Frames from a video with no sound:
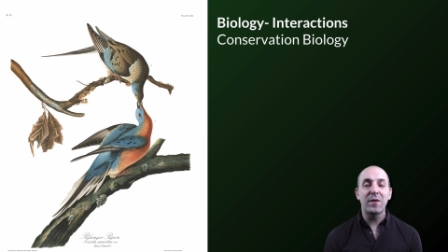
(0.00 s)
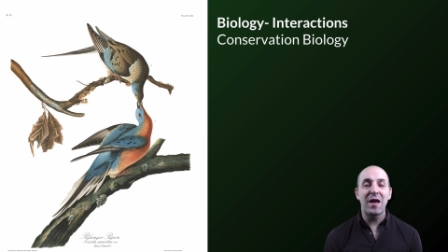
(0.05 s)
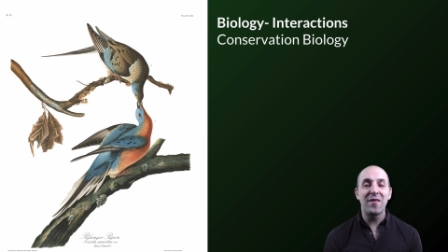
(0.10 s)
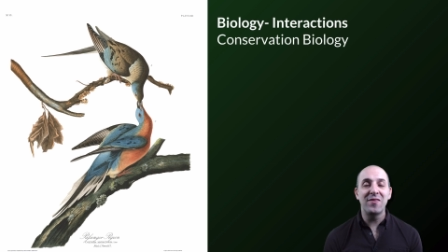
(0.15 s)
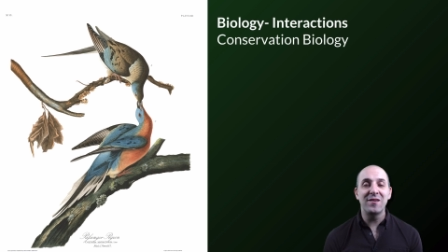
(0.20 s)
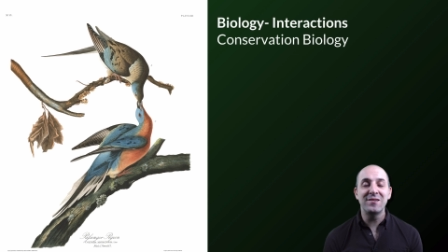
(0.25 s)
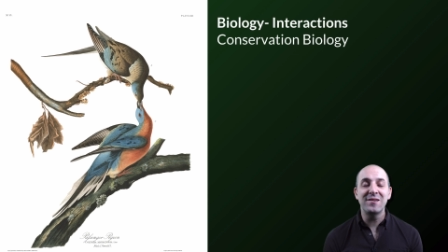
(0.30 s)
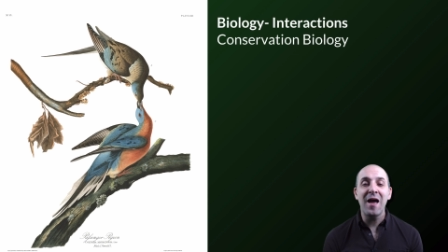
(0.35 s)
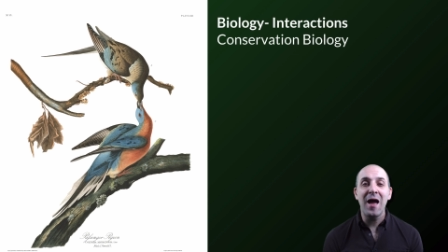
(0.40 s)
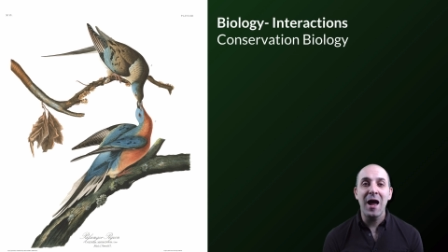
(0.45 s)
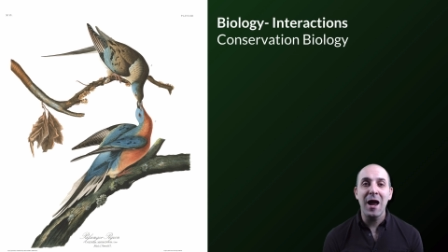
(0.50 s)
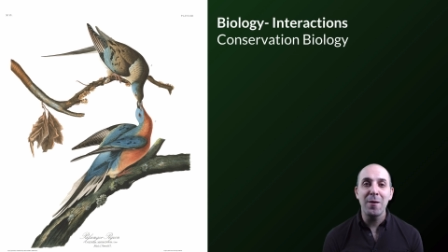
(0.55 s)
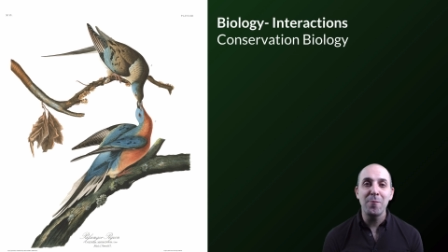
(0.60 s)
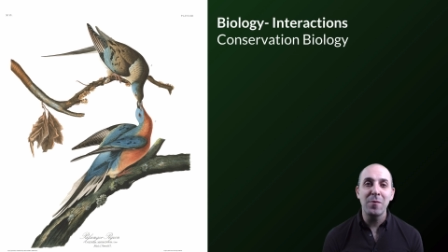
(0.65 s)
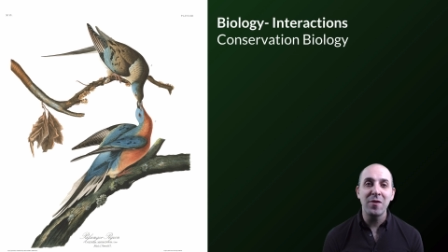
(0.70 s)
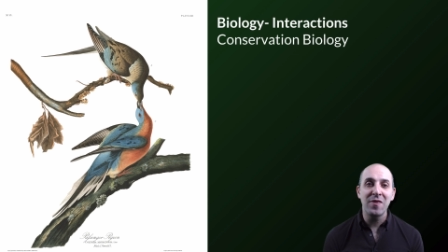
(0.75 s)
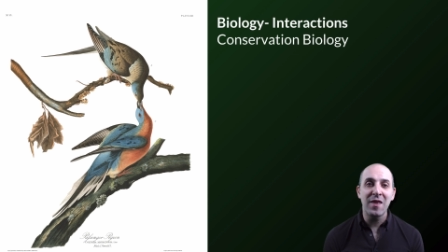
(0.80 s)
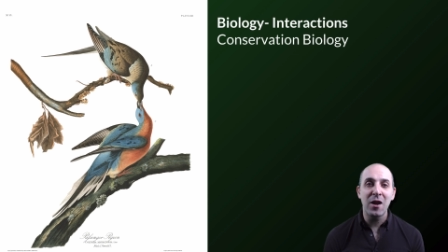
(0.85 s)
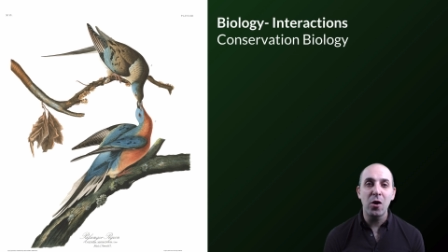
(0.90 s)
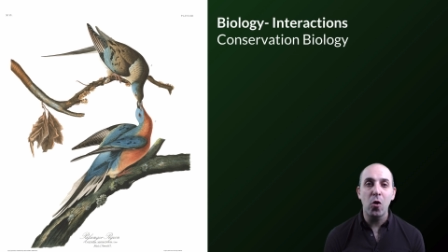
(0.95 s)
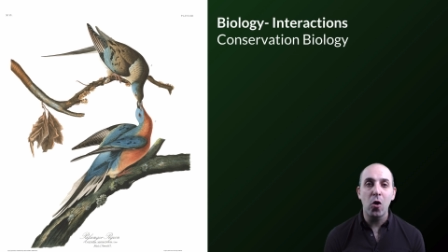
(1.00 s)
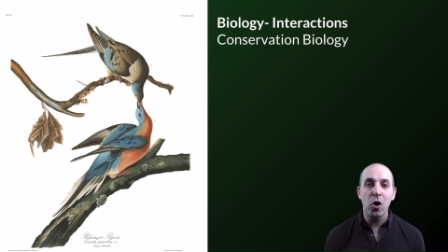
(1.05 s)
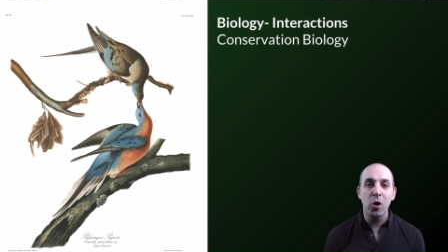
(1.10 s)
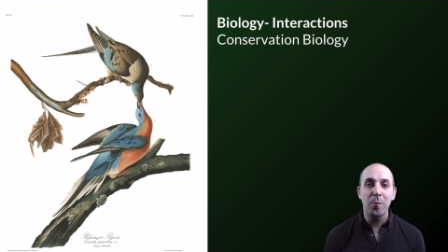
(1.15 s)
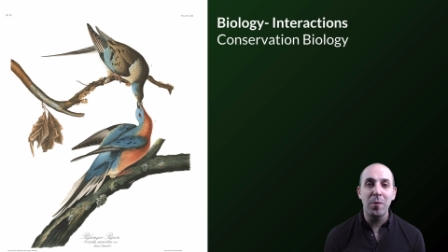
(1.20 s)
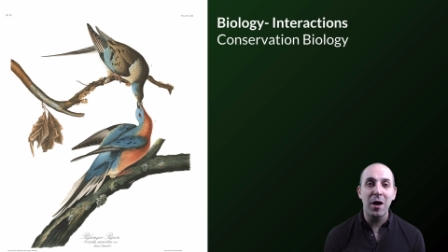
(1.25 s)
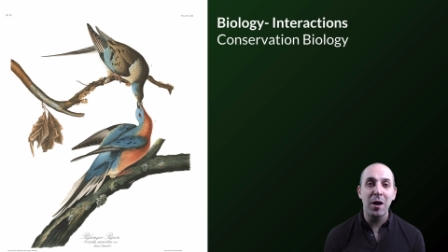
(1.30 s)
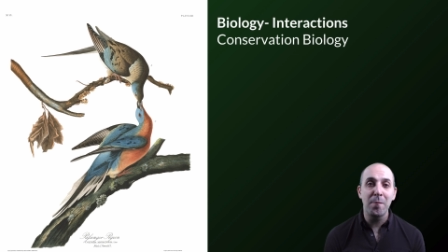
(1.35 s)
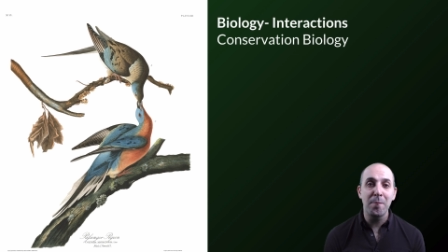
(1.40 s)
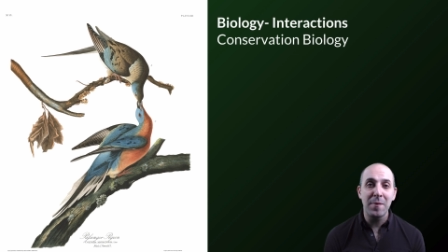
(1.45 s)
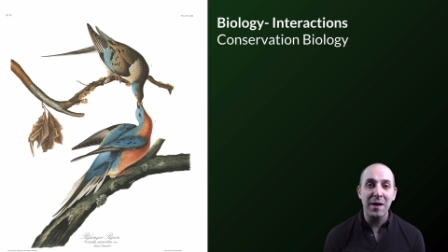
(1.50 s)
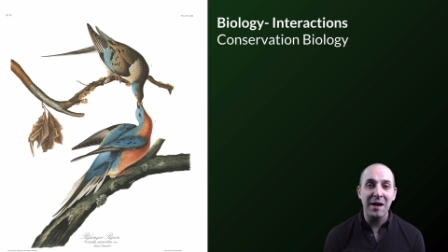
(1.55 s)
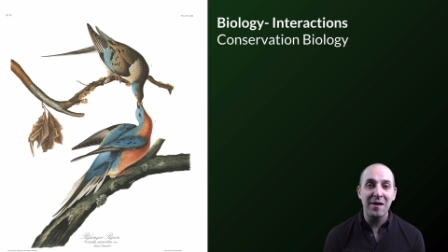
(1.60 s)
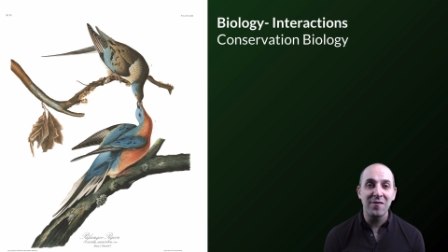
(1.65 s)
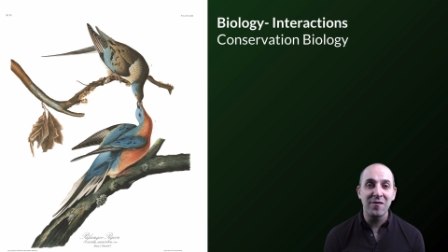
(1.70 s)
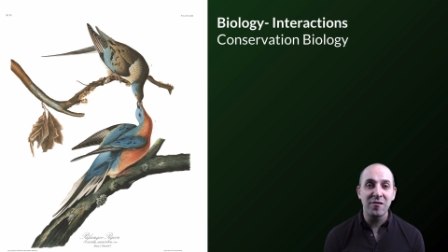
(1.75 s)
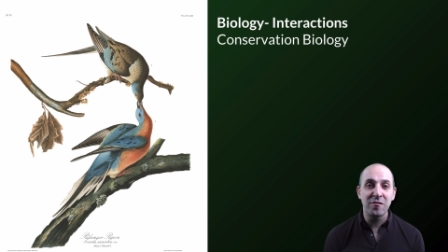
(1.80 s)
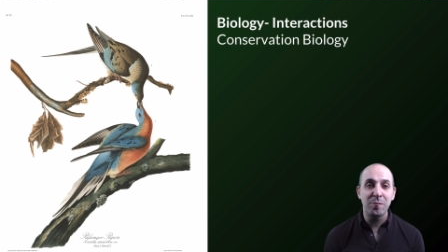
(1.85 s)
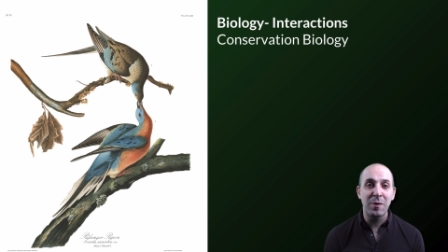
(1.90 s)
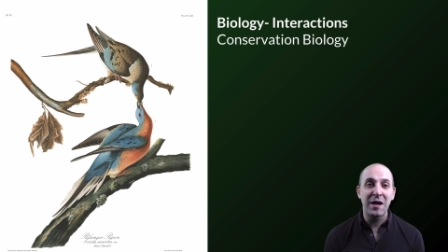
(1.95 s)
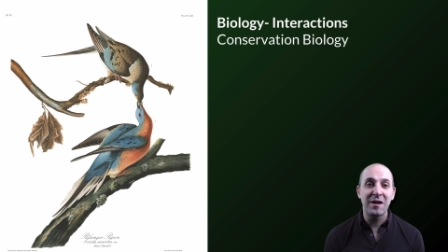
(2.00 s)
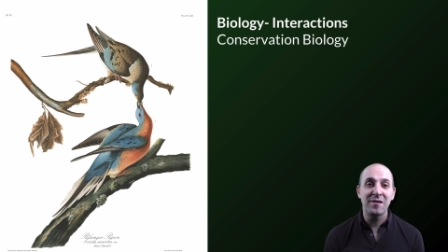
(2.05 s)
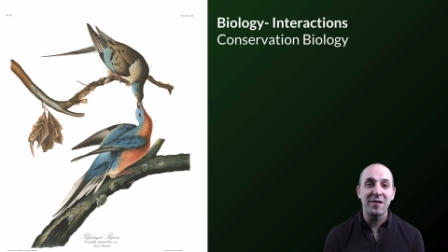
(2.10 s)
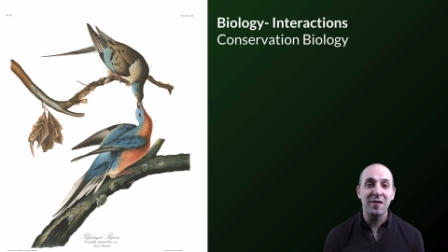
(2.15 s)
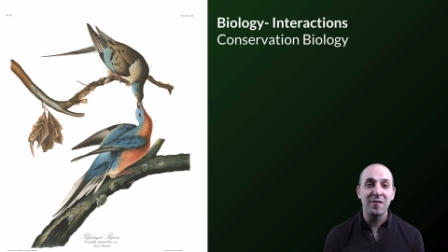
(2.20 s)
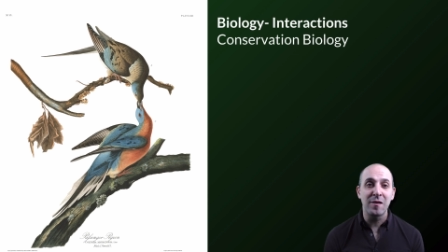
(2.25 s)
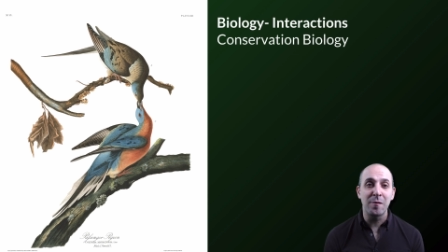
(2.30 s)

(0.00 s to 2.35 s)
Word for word: At the time that Audubon made this painting,